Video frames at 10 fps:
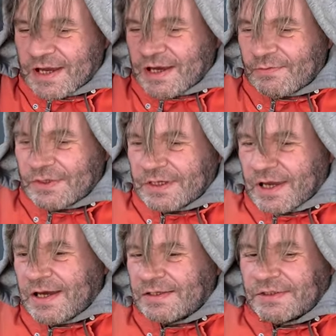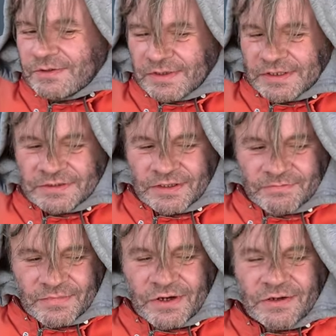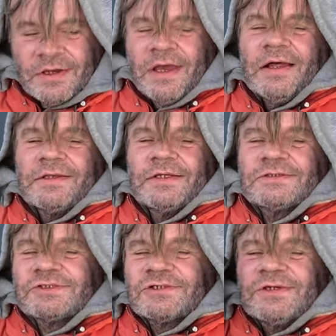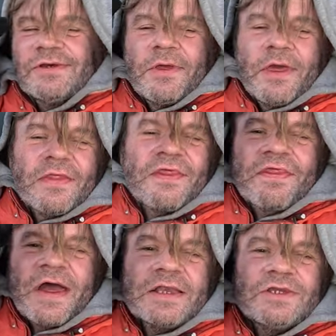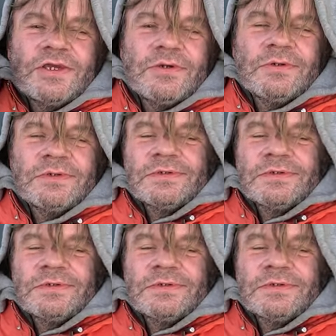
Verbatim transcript: can't, we can't do anything, but listen, thank you.